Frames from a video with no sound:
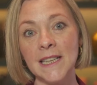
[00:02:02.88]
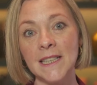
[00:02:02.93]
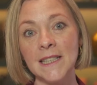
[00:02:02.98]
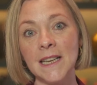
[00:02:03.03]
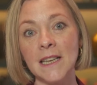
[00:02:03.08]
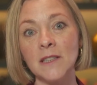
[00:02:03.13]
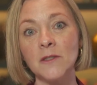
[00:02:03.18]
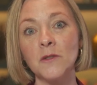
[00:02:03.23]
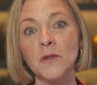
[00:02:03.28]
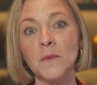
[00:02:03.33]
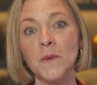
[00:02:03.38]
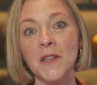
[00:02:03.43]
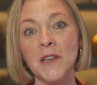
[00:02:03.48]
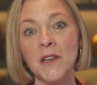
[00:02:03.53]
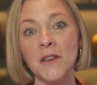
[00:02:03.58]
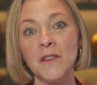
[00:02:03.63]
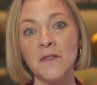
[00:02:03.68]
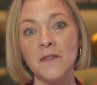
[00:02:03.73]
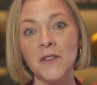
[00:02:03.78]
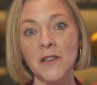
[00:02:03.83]
saddled with
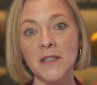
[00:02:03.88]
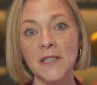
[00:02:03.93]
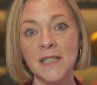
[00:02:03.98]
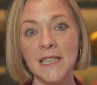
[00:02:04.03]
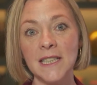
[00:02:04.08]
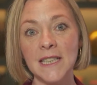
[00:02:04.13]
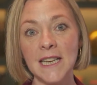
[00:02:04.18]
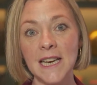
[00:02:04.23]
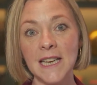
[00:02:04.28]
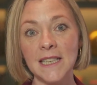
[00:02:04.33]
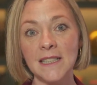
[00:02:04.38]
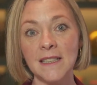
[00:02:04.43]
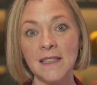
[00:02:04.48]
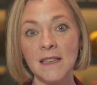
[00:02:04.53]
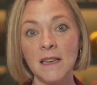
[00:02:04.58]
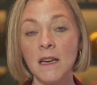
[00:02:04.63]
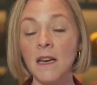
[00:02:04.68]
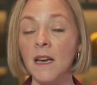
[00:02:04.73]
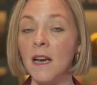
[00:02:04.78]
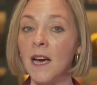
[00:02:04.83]
university debt,
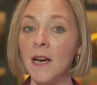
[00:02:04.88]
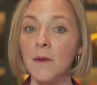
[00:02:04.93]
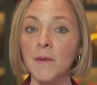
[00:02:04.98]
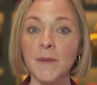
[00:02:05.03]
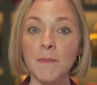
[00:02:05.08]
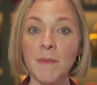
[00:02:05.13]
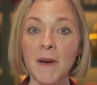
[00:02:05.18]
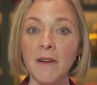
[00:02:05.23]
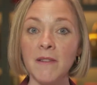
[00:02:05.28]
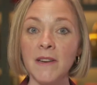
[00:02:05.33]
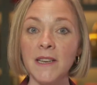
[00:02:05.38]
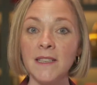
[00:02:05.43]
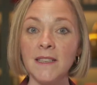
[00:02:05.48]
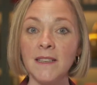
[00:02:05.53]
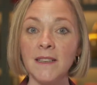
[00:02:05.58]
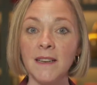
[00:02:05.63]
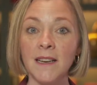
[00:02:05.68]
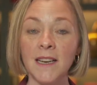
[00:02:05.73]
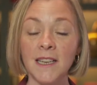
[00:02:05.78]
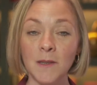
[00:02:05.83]
I was married,
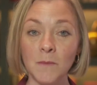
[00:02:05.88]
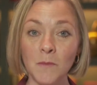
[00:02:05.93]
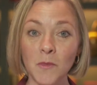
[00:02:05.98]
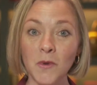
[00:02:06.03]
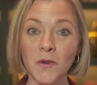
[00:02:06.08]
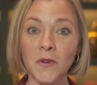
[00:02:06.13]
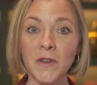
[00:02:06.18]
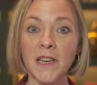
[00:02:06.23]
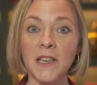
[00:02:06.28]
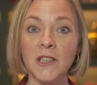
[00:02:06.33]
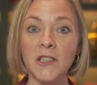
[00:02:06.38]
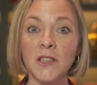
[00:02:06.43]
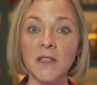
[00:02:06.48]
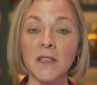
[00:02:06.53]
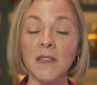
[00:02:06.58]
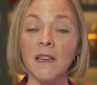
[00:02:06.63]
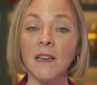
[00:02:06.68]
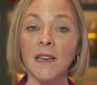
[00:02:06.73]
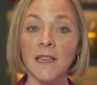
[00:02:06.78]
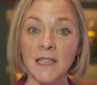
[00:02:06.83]
had a mortgage
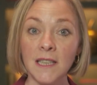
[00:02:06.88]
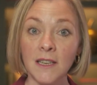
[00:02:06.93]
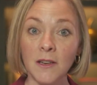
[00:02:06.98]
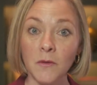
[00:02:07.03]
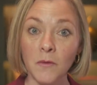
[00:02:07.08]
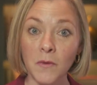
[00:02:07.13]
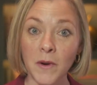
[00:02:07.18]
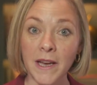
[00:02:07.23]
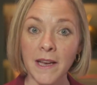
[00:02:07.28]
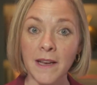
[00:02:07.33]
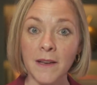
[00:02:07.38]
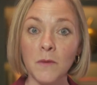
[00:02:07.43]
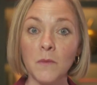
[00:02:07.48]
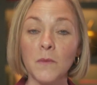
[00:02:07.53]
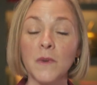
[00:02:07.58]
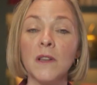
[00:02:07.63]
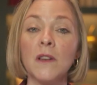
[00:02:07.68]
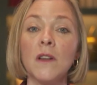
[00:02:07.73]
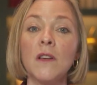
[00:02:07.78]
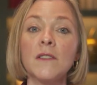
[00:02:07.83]
and a career
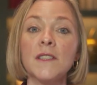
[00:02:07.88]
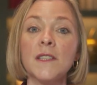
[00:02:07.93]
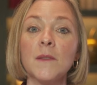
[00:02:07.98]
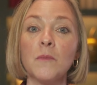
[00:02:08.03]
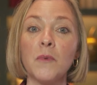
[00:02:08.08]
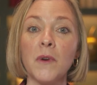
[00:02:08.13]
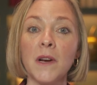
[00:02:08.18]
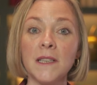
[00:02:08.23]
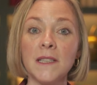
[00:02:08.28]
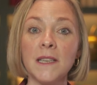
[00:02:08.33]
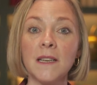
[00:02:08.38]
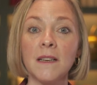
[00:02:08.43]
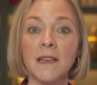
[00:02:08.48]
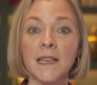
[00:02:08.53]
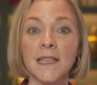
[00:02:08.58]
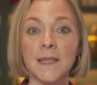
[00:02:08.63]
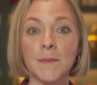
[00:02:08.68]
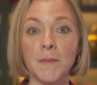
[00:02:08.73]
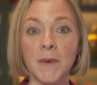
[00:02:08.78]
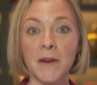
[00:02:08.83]
with lots of practical
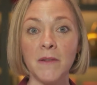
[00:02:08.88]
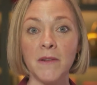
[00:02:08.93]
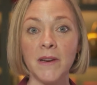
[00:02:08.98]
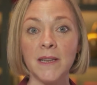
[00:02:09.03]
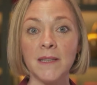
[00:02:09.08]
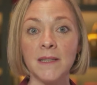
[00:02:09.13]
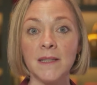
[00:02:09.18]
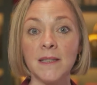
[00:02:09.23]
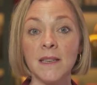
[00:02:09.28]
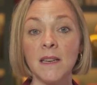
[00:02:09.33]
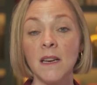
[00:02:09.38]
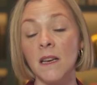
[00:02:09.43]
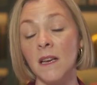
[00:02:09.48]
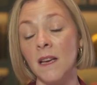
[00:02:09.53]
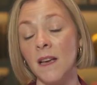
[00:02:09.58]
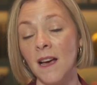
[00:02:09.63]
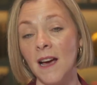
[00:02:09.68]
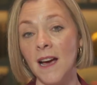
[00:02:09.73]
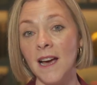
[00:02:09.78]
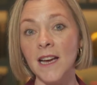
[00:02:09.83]
experience.
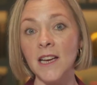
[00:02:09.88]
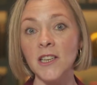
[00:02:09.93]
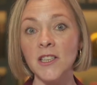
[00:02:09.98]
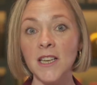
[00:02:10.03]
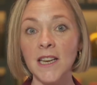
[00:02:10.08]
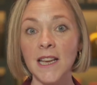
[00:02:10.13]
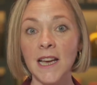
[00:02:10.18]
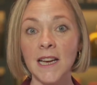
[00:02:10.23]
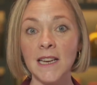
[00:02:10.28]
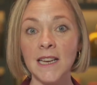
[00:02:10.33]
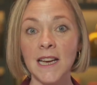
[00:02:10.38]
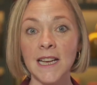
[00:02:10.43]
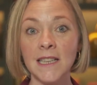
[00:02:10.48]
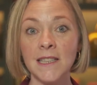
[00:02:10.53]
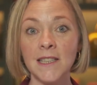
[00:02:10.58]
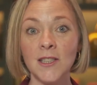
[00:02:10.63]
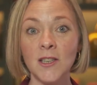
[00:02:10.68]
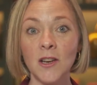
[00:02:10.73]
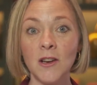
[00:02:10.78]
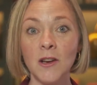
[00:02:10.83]
I actually had a
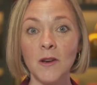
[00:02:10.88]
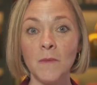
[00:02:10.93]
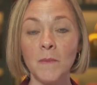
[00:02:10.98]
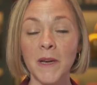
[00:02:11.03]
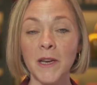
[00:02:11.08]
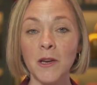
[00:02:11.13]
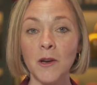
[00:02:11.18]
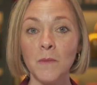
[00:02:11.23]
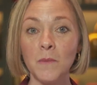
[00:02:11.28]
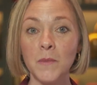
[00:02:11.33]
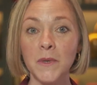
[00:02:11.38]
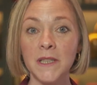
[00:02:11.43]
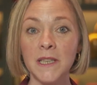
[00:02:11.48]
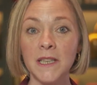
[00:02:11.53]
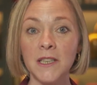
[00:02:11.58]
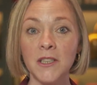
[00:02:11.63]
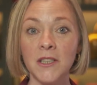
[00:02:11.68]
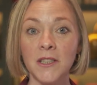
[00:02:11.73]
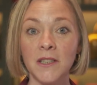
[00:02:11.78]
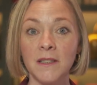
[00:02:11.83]
head start on my
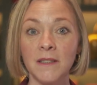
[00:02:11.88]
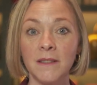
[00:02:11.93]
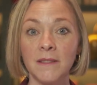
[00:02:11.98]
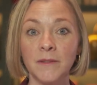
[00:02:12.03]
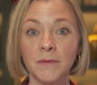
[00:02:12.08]
competition.